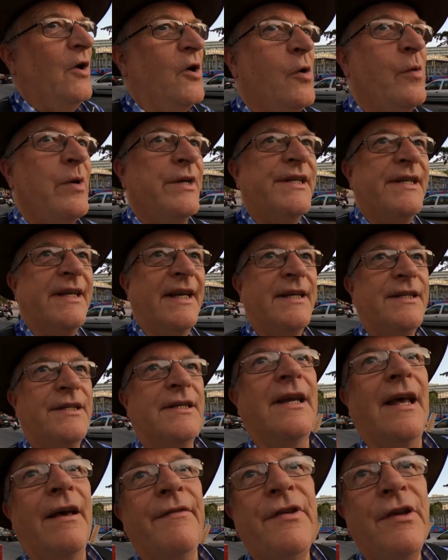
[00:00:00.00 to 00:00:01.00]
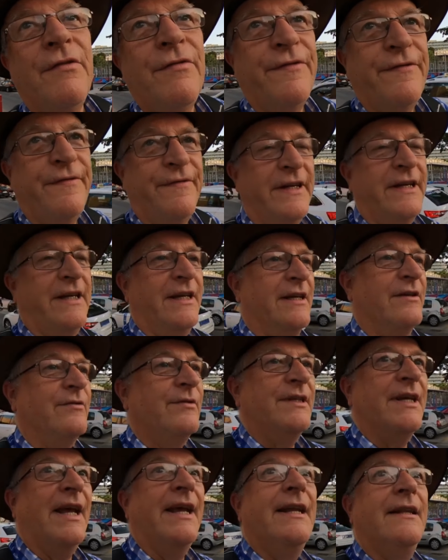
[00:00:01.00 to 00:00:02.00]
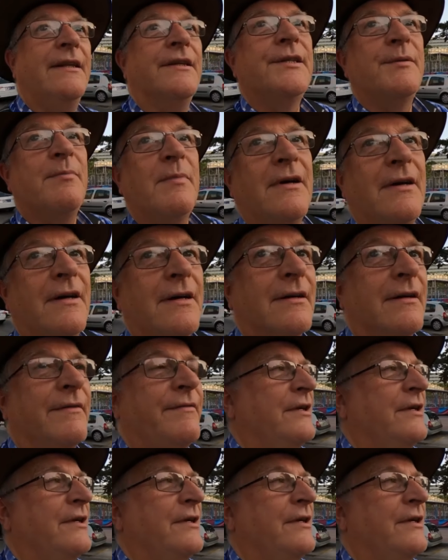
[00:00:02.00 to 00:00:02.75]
always says, have you videoed Taylor's bar?